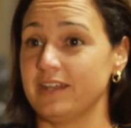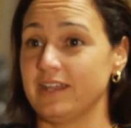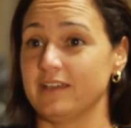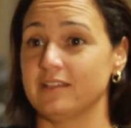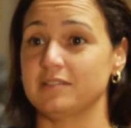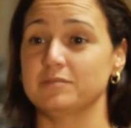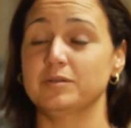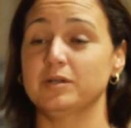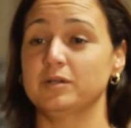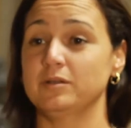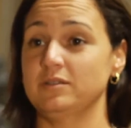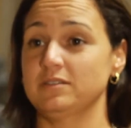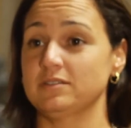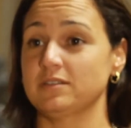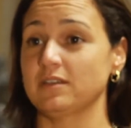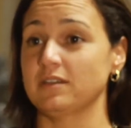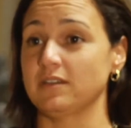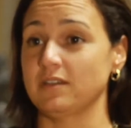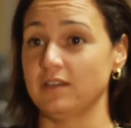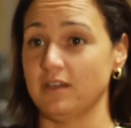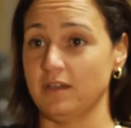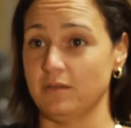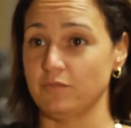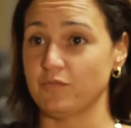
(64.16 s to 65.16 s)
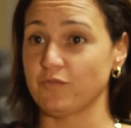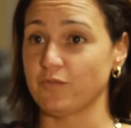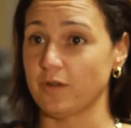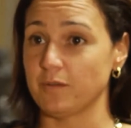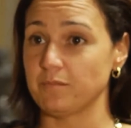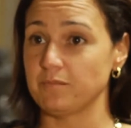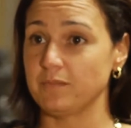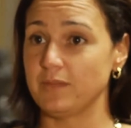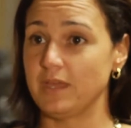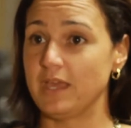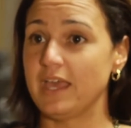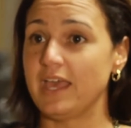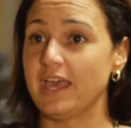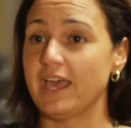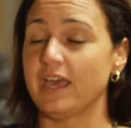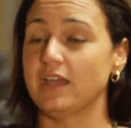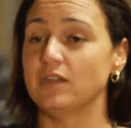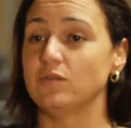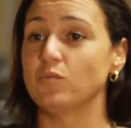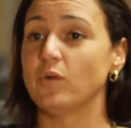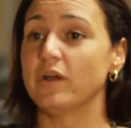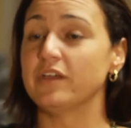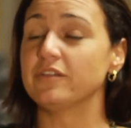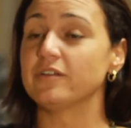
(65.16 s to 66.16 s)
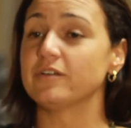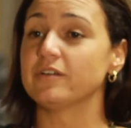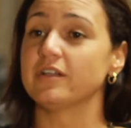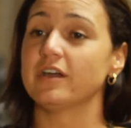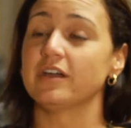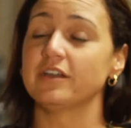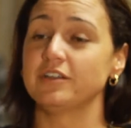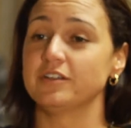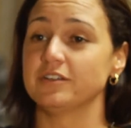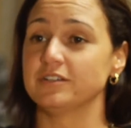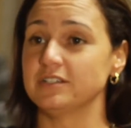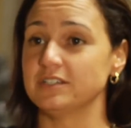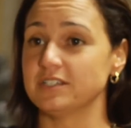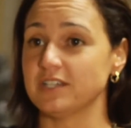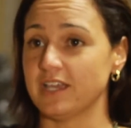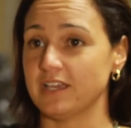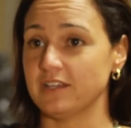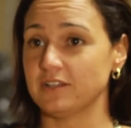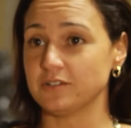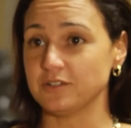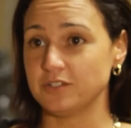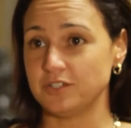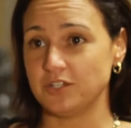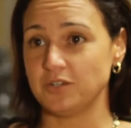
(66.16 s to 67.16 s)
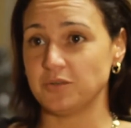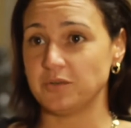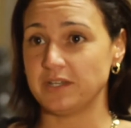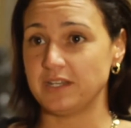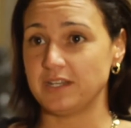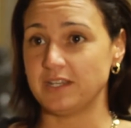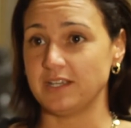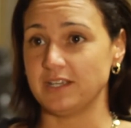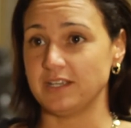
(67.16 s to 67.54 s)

alimony is going to come from. And whether or not you're entitled to it